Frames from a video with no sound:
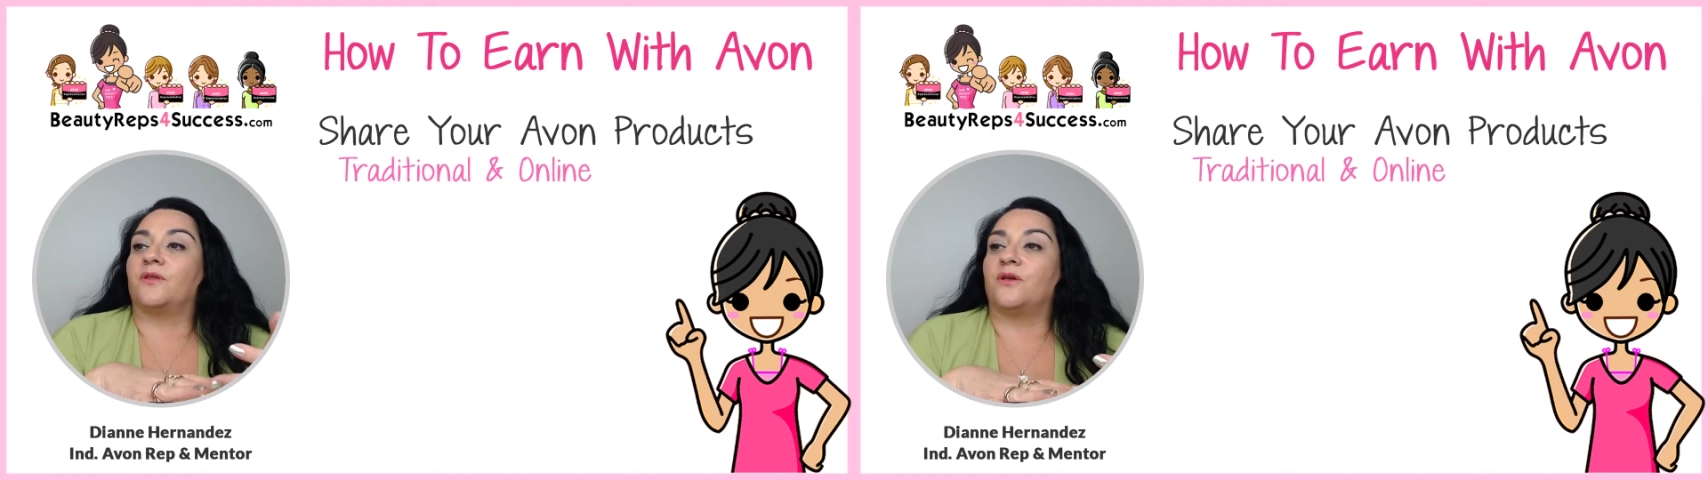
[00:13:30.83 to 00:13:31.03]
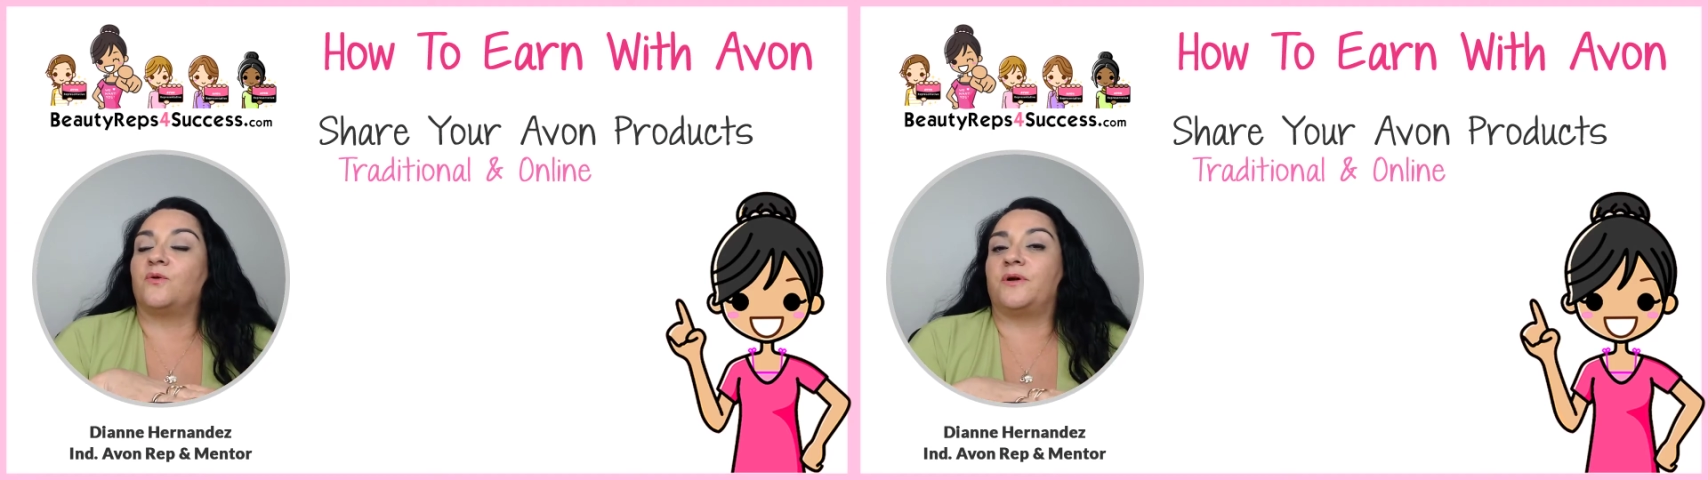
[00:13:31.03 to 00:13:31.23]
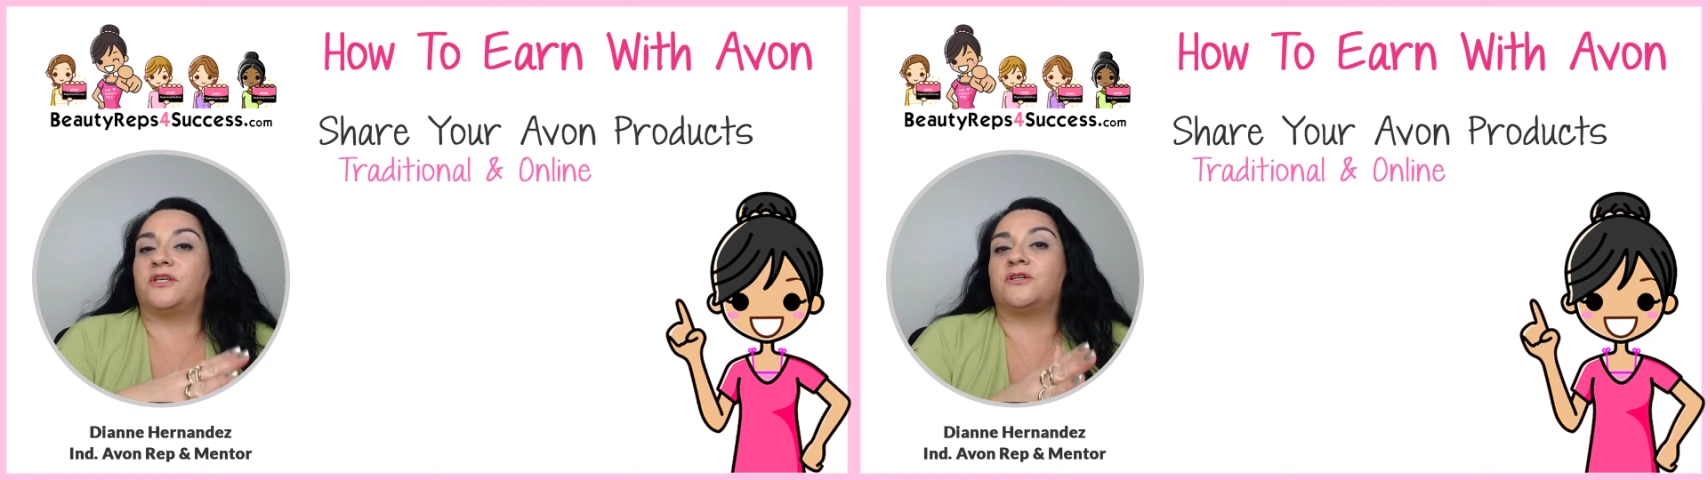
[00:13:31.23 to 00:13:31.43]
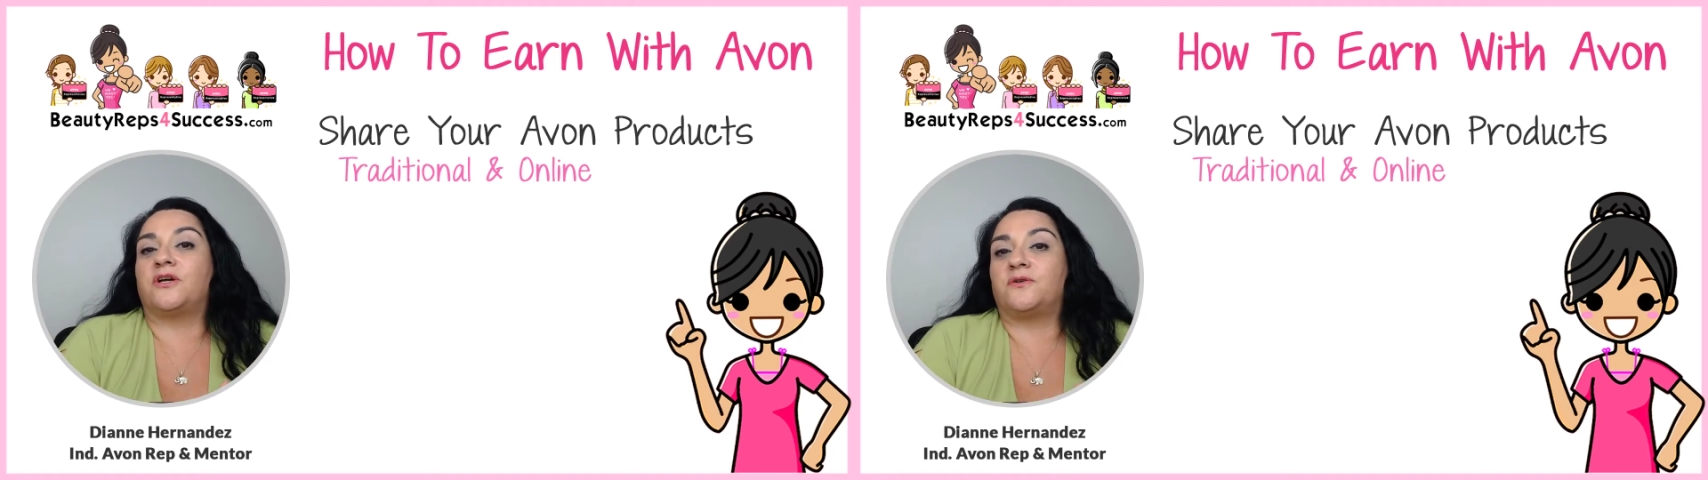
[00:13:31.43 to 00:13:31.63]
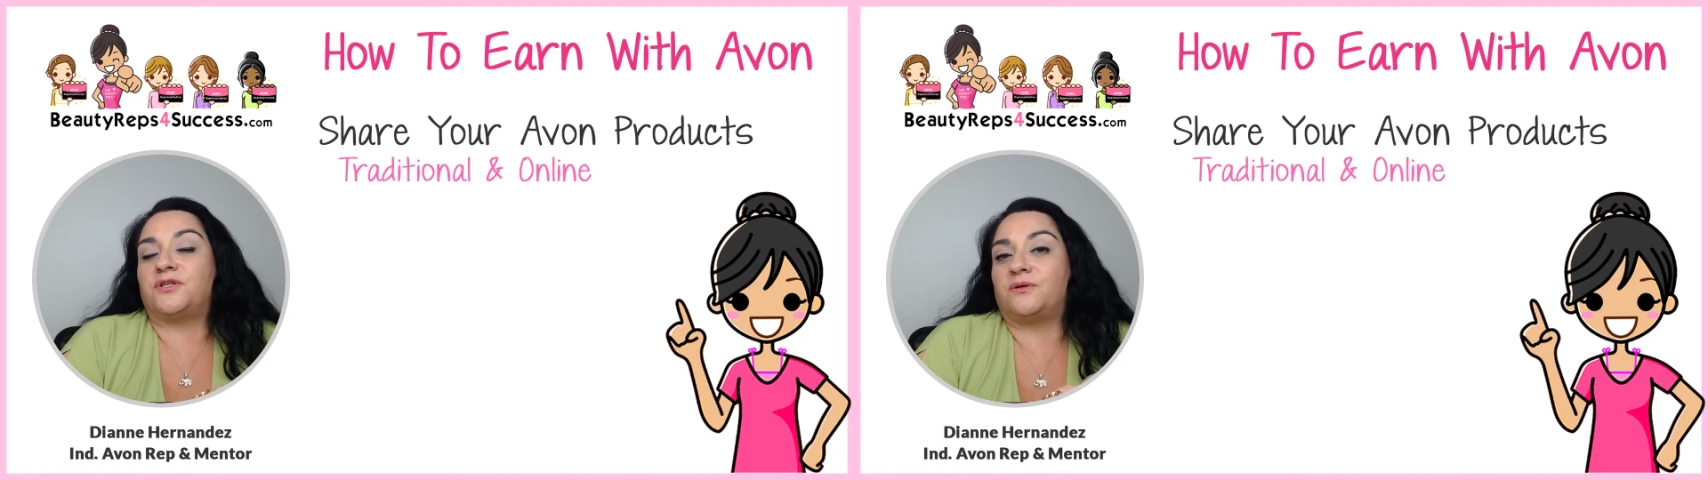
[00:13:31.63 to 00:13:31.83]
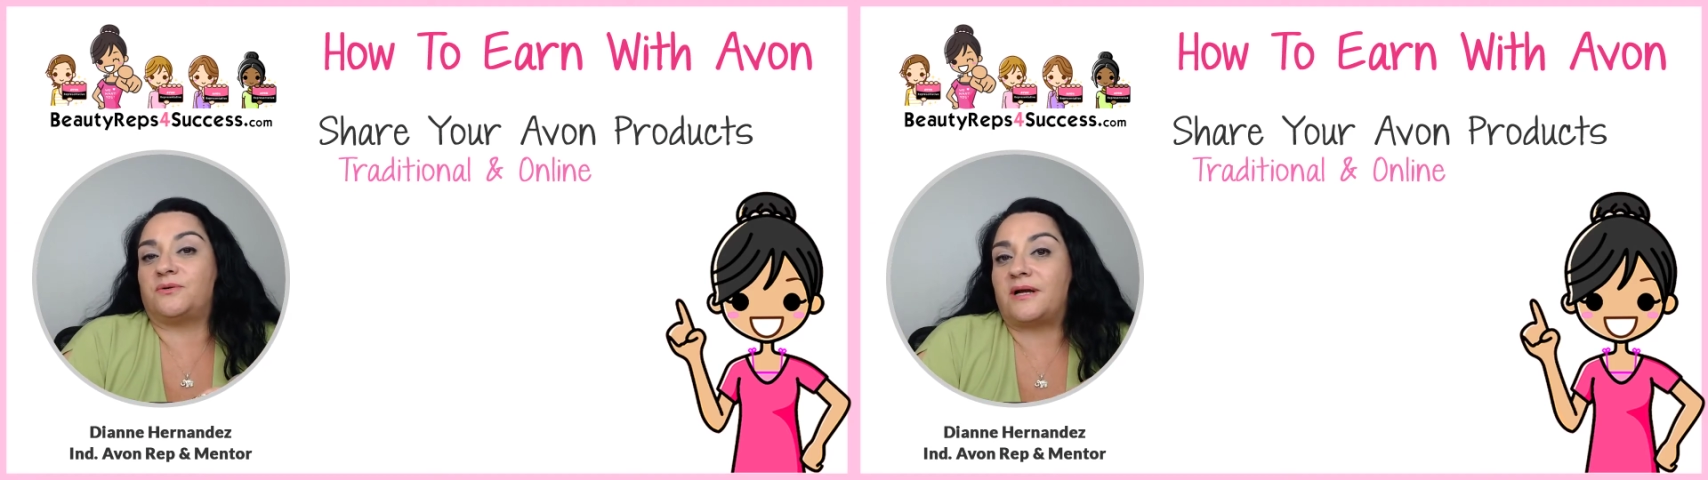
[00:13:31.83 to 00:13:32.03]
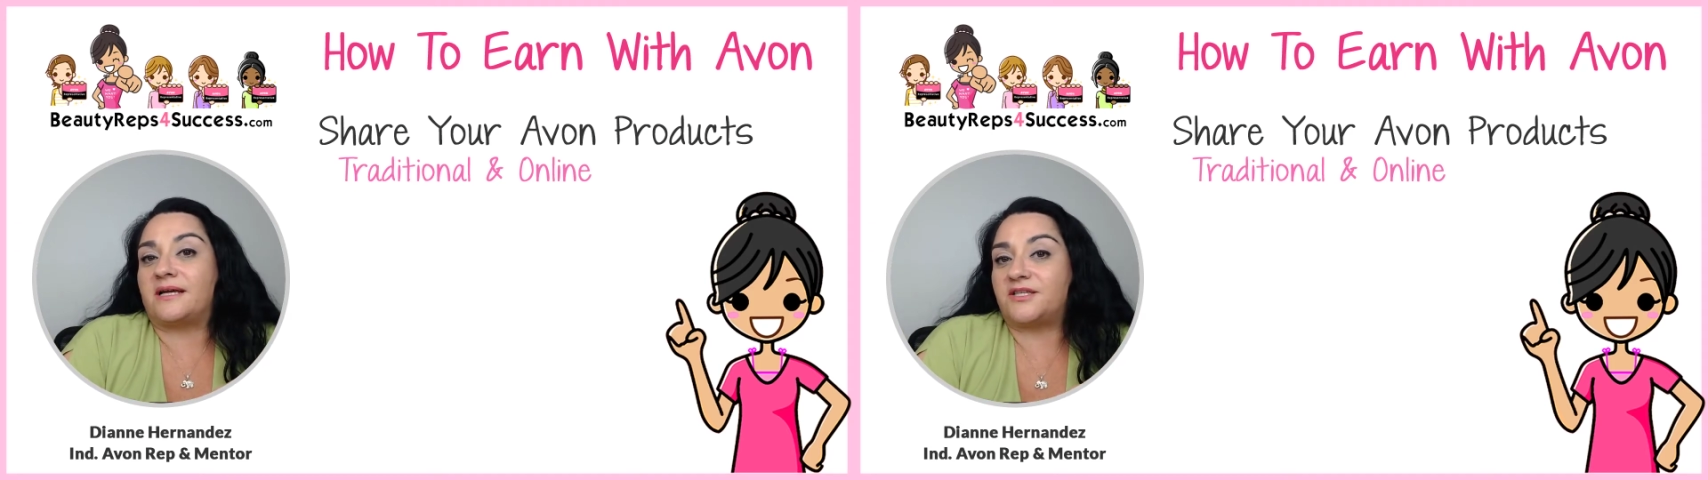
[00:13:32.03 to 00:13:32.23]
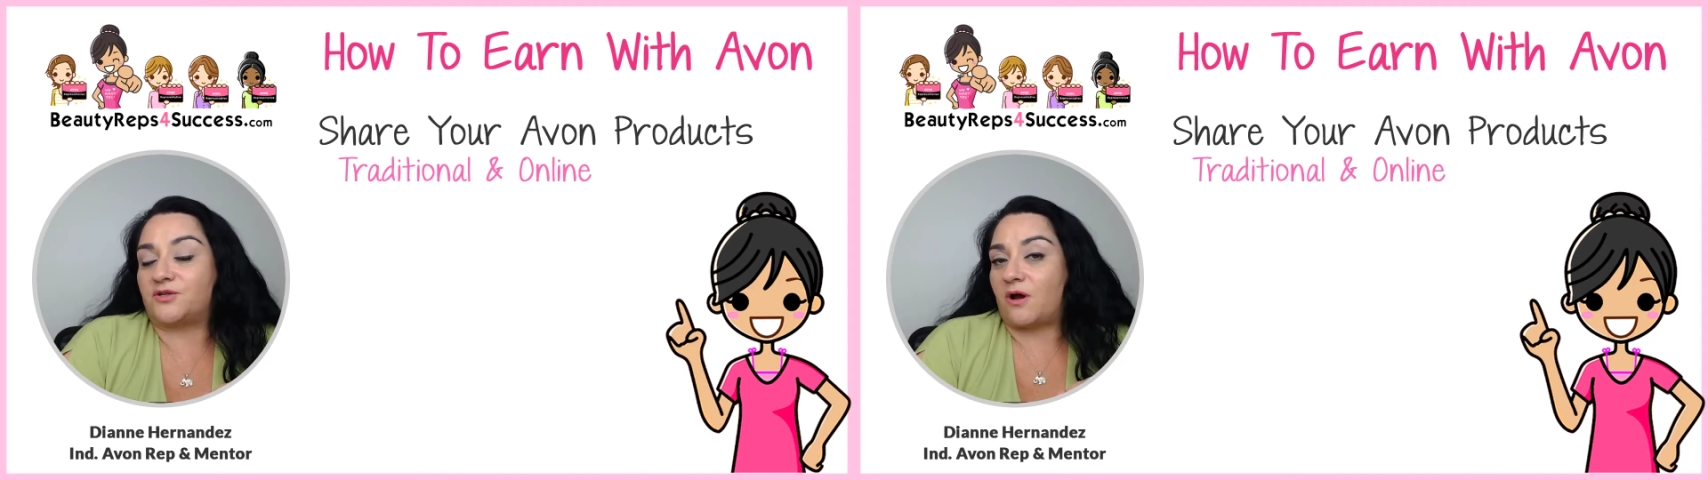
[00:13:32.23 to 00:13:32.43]
when you go to a
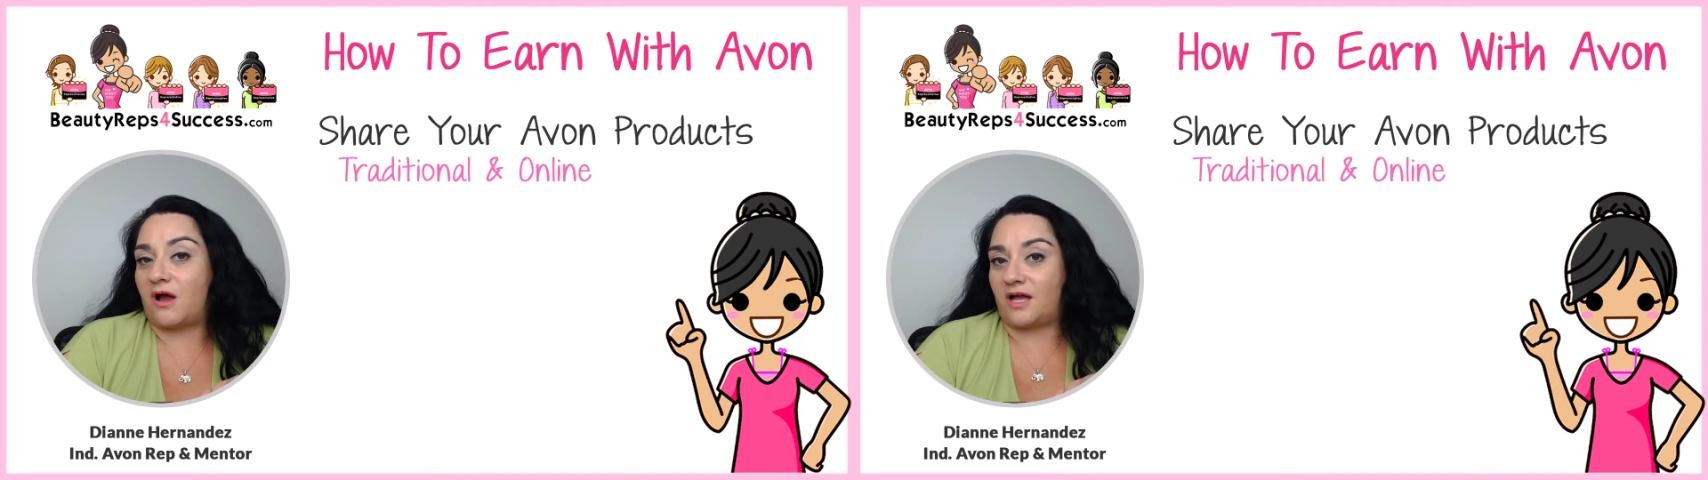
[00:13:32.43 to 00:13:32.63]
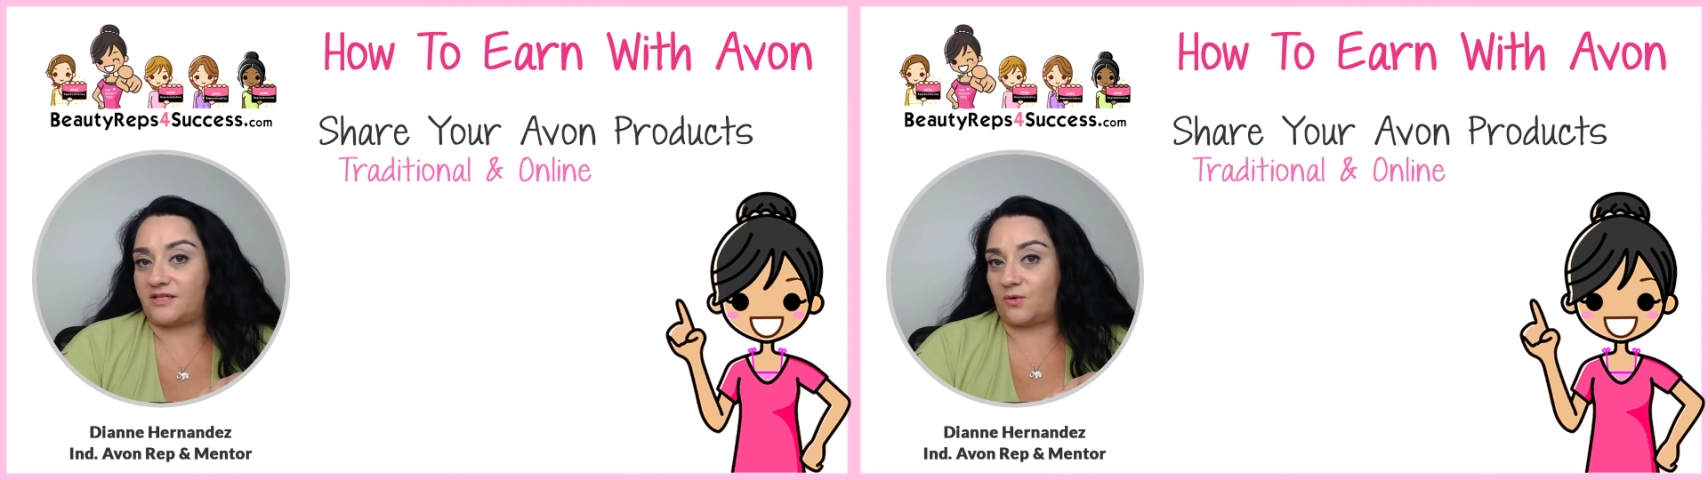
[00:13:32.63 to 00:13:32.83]
restaurant,